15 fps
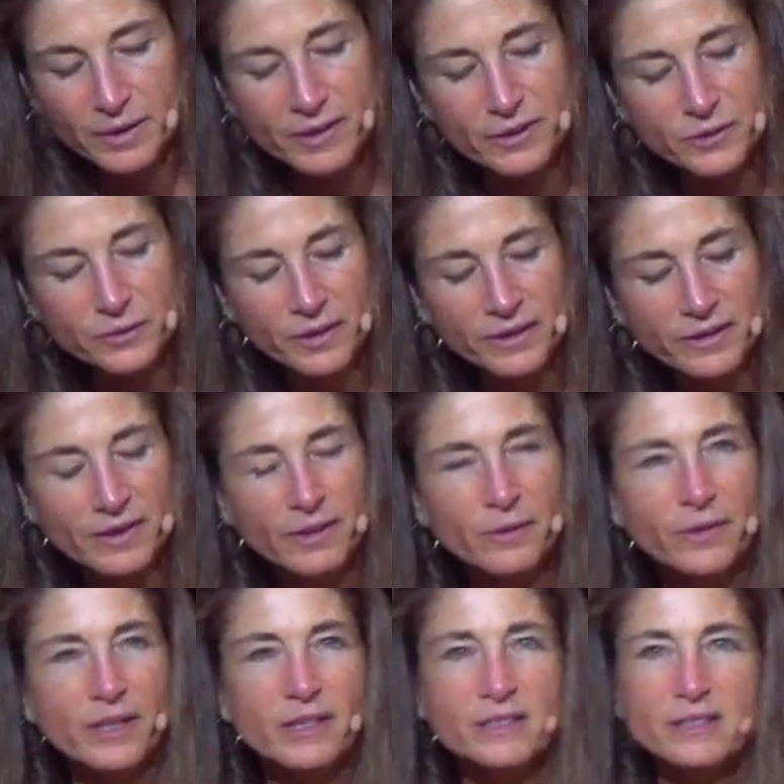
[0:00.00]
mean, it's one thing
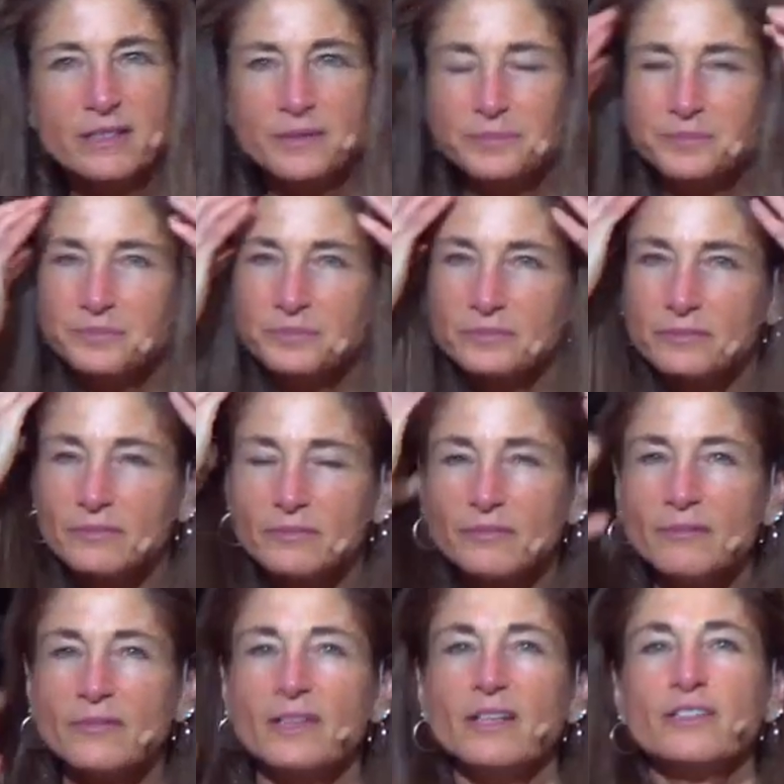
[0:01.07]
when it's
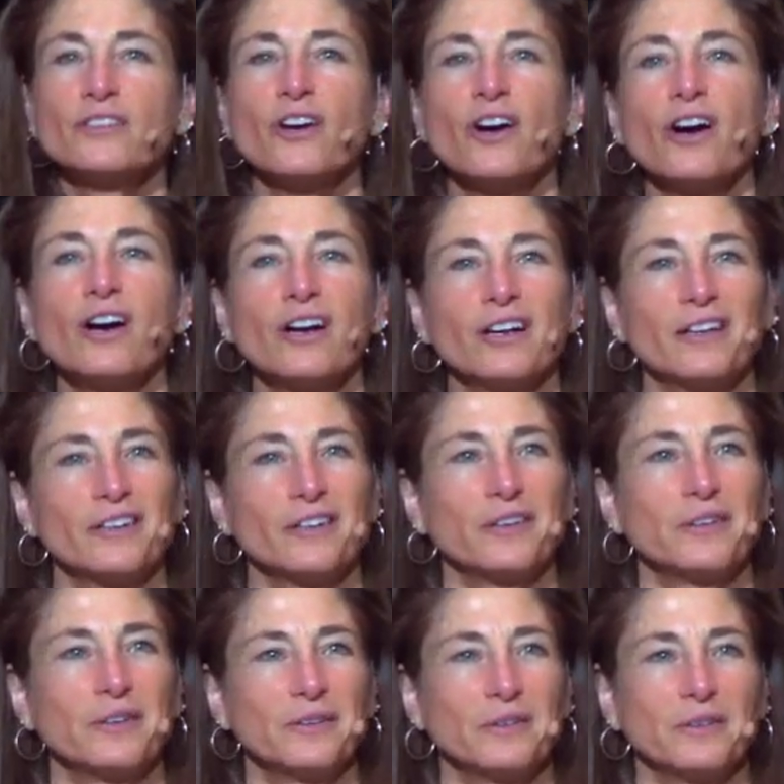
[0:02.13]
a dog, you
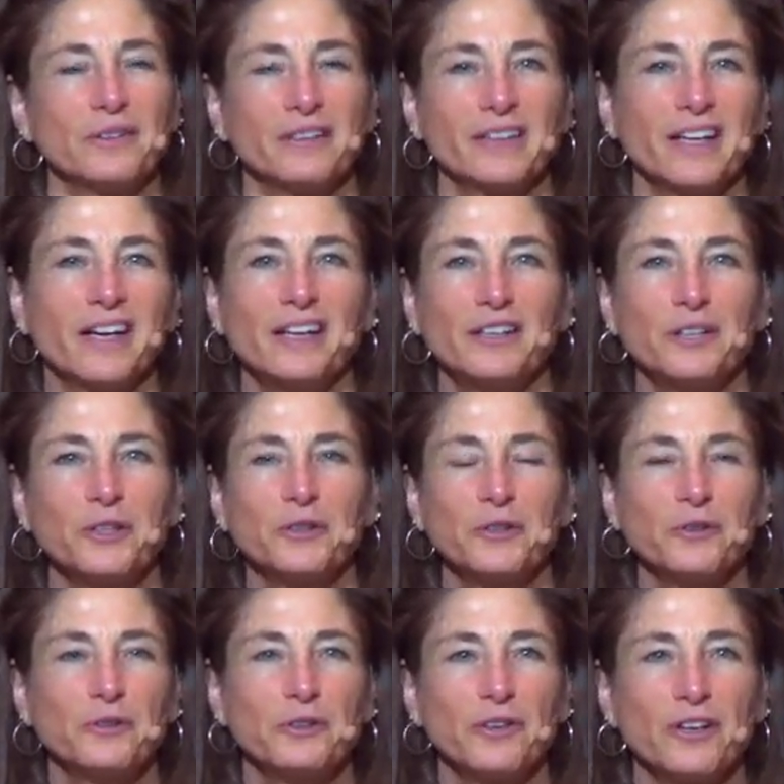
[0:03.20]
know, Katie,
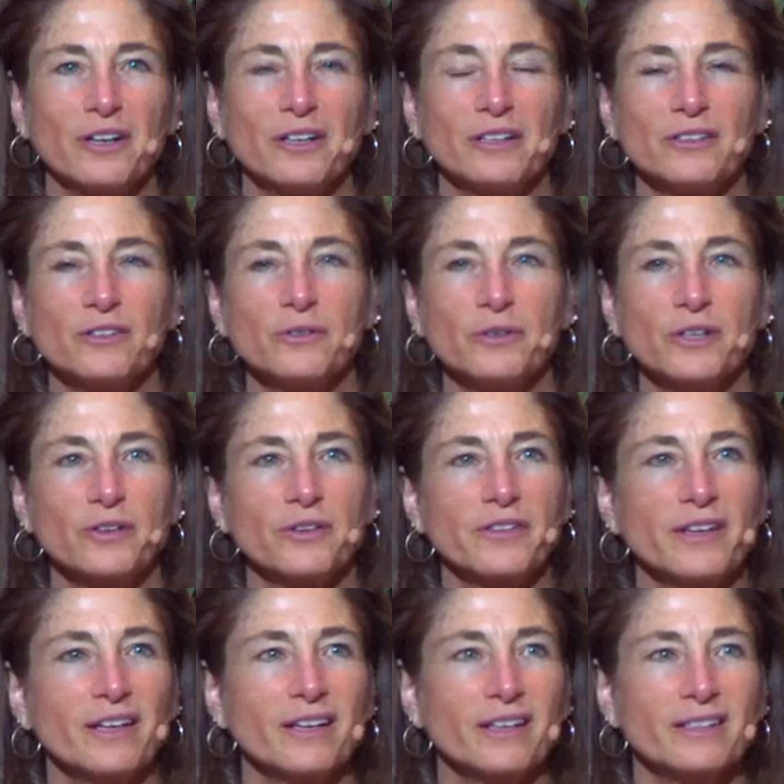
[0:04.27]
cute dog, doing her
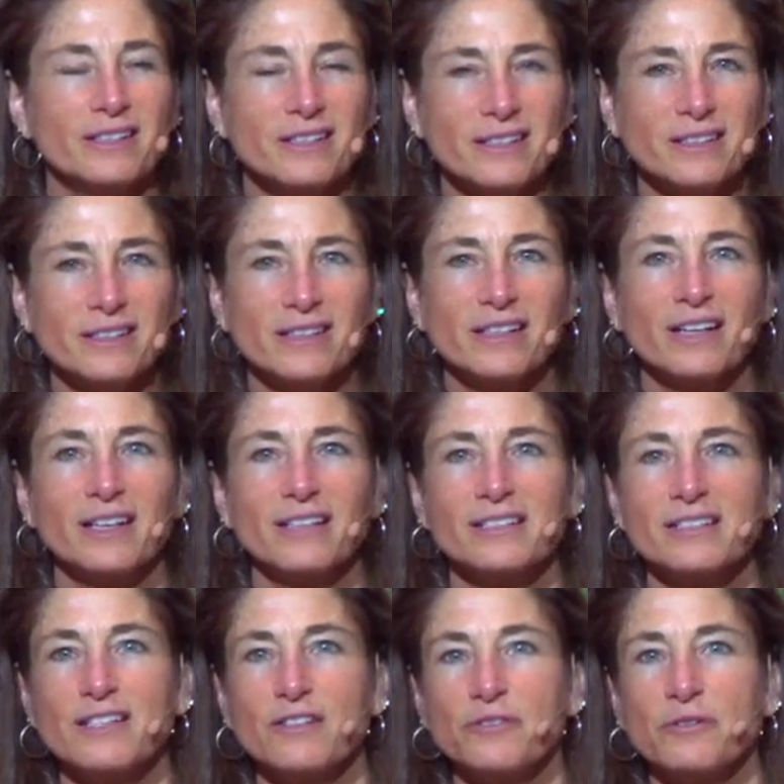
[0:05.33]
thing, and it's easy to kind of
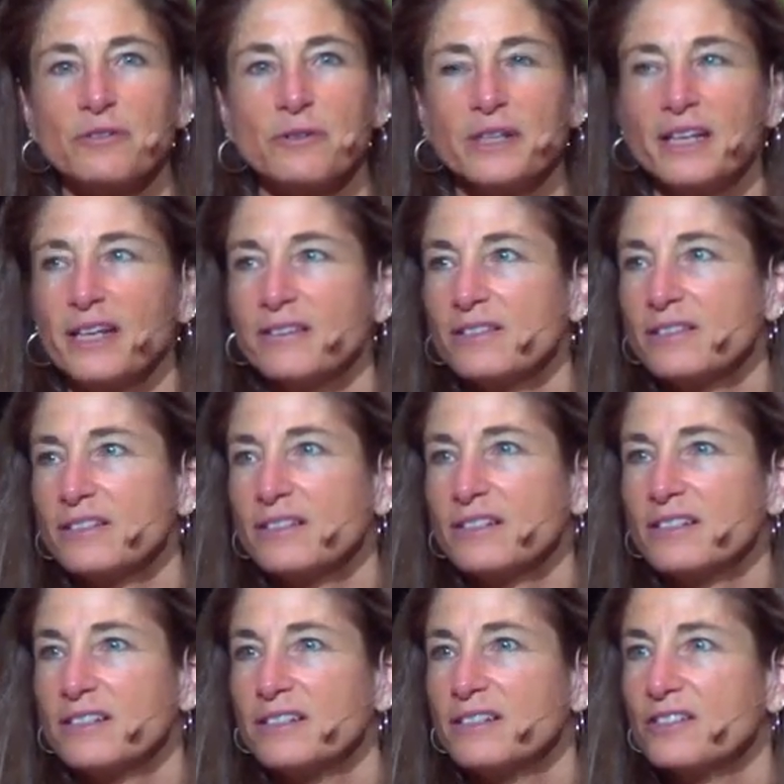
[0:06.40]
see through and get this is a
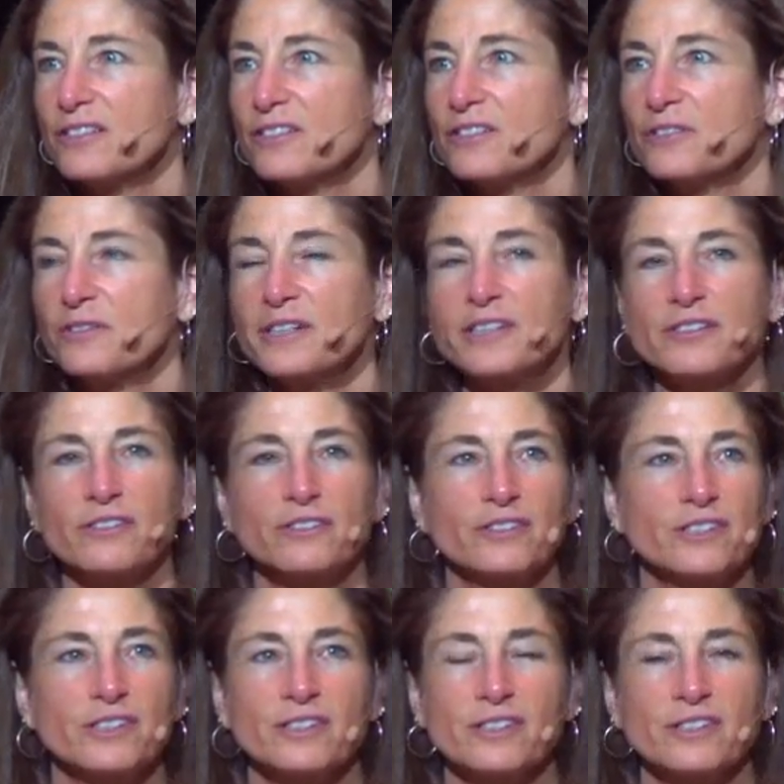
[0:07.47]
conditioned creature.
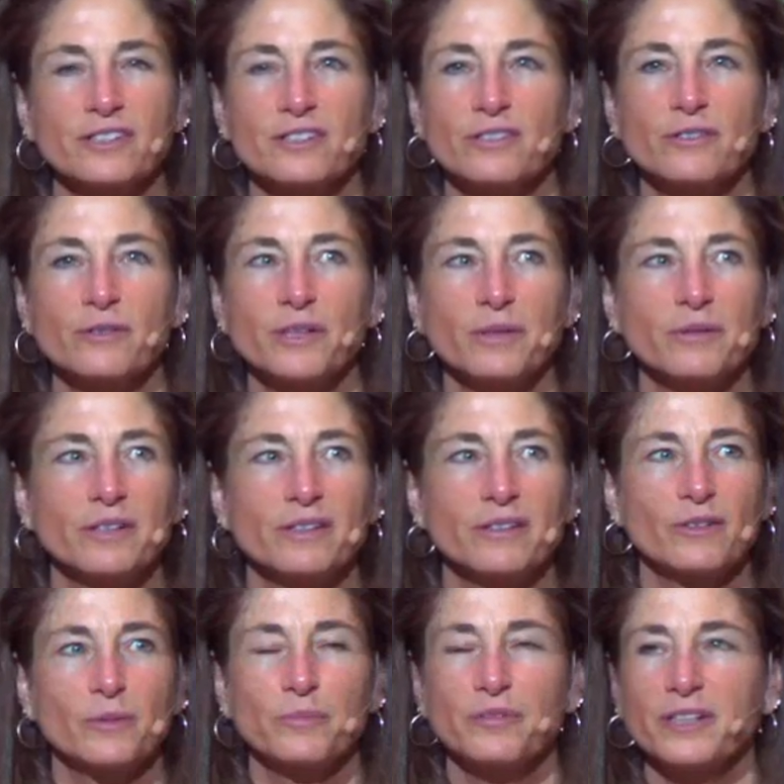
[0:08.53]
She's just doing what
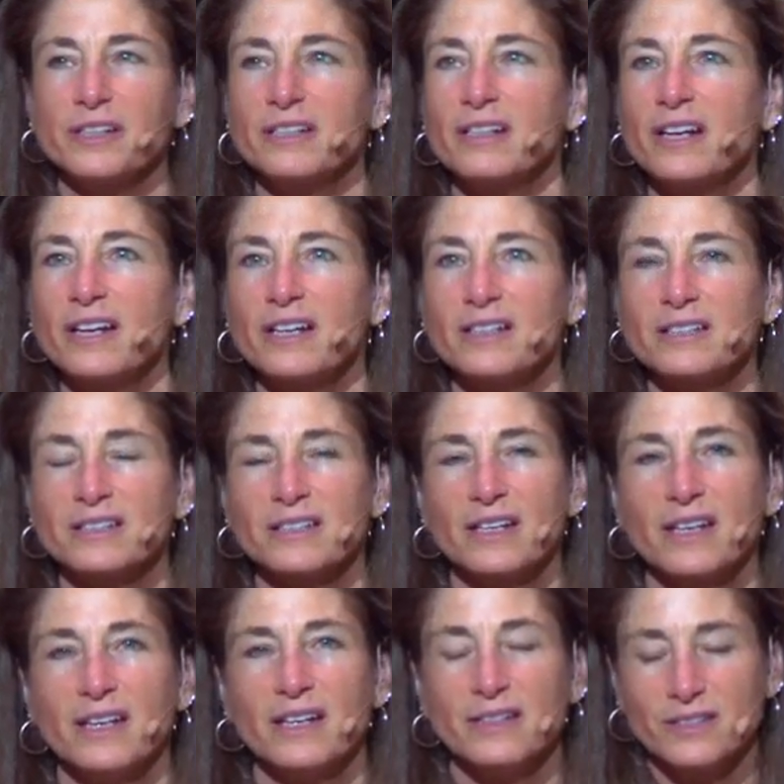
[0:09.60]
her breed does.
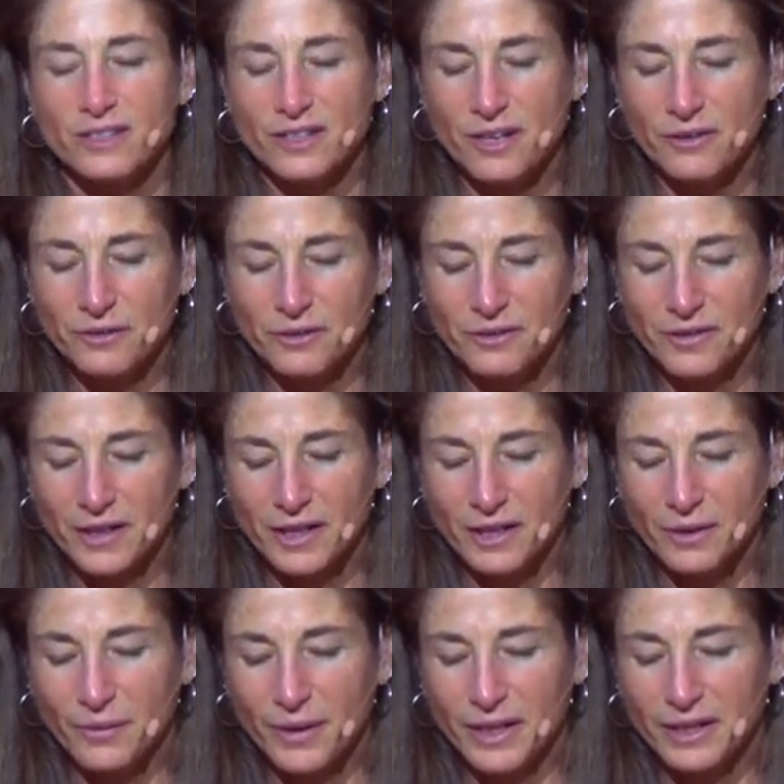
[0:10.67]
It's another
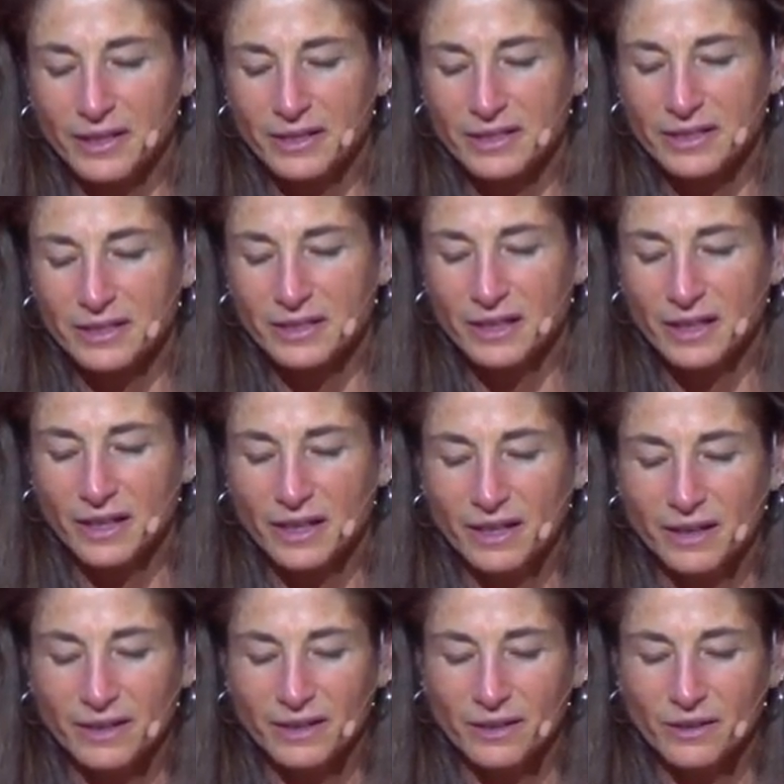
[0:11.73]
thing when it's,
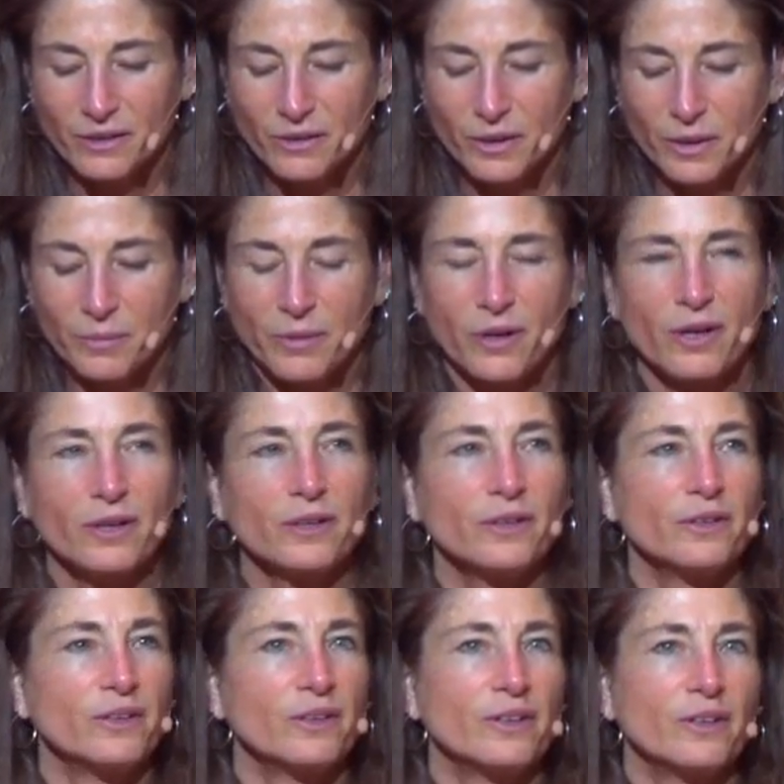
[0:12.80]
you know, a
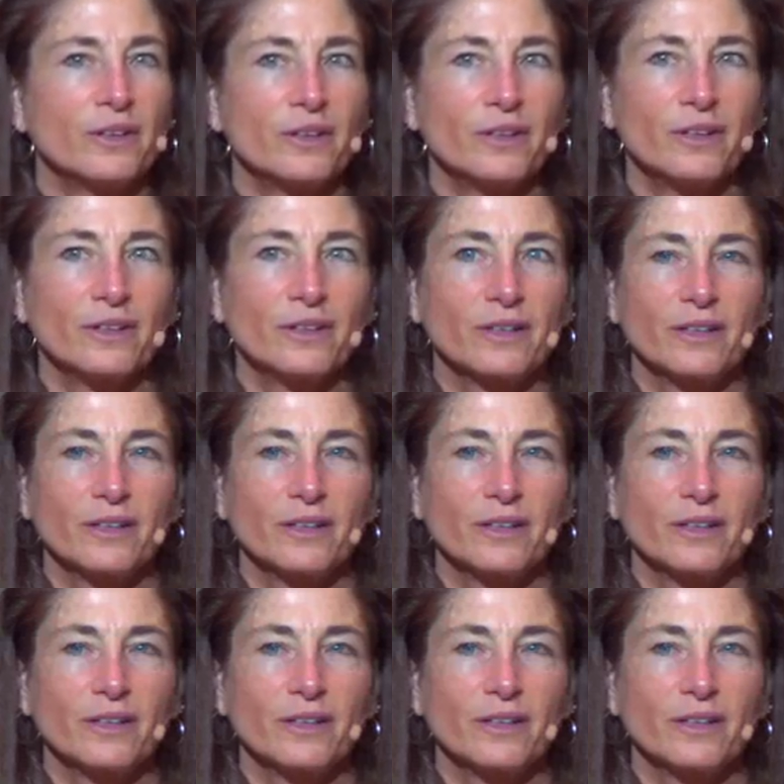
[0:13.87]
partner,